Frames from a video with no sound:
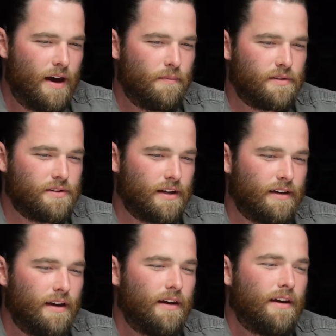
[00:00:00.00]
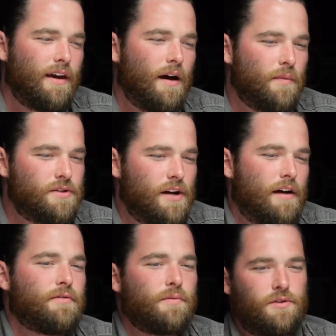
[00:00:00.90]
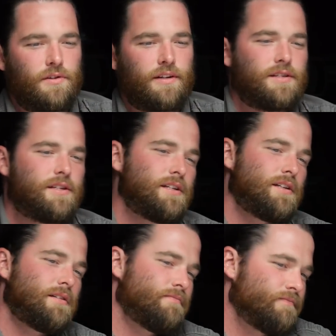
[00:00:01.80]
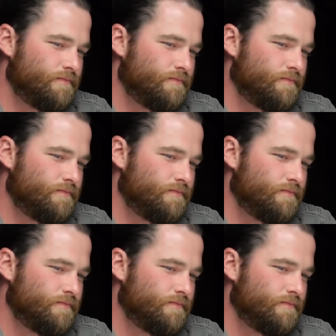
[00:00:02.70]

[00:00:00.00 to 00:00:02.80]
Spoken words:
that, but it's like, how much effort would you like to see,